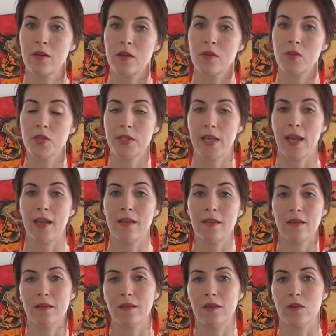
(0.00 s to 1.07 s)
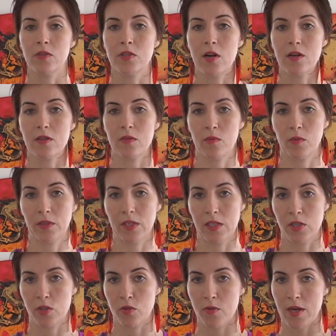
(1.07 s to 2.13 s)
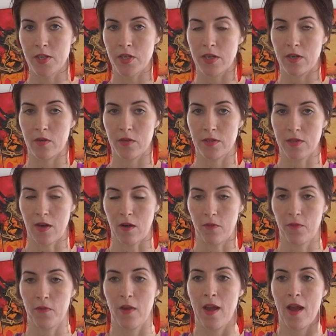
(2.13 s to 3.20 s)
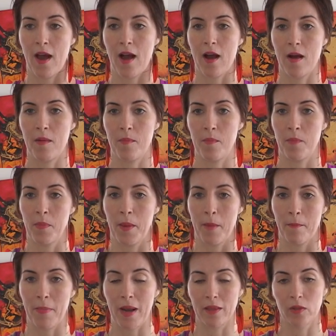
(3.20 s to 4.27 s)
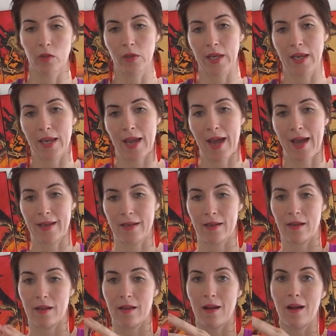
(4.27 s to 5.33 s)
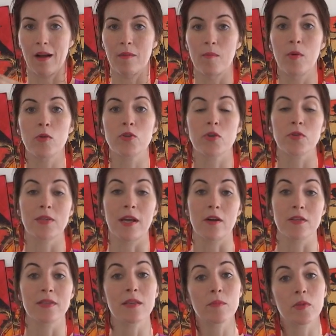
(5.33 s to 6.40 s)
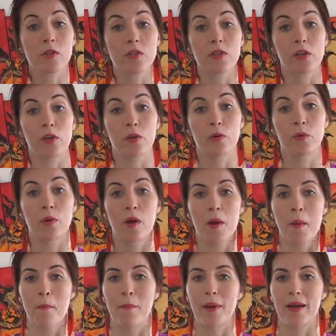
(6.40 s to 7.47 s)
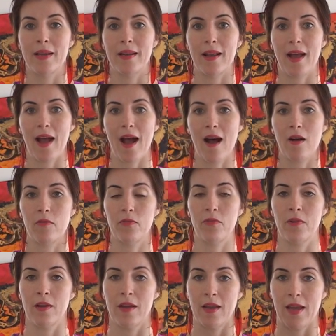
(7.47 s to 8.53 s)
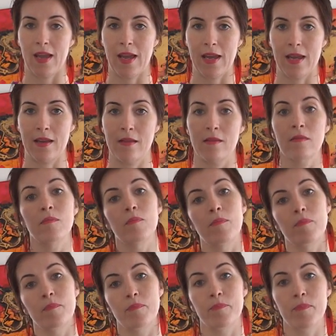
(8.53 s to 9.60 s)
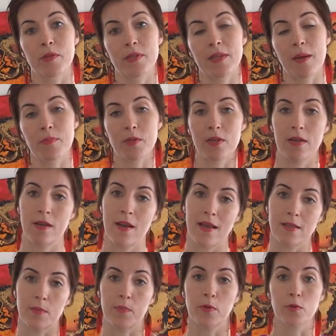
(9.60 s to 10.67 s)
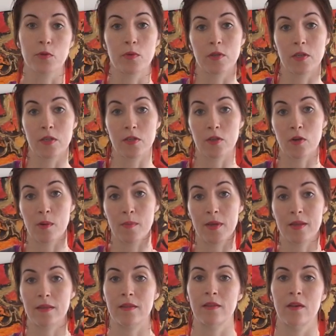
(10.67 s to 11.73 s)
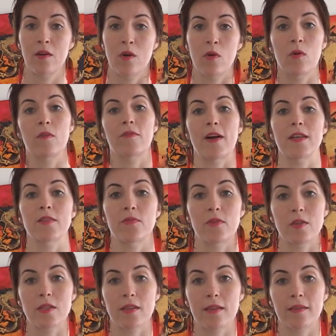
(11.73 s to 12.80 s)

understand, start really stretching yourself by looking at mojos that are similar to you but have a perception as opposed to a discernment, or vice versa.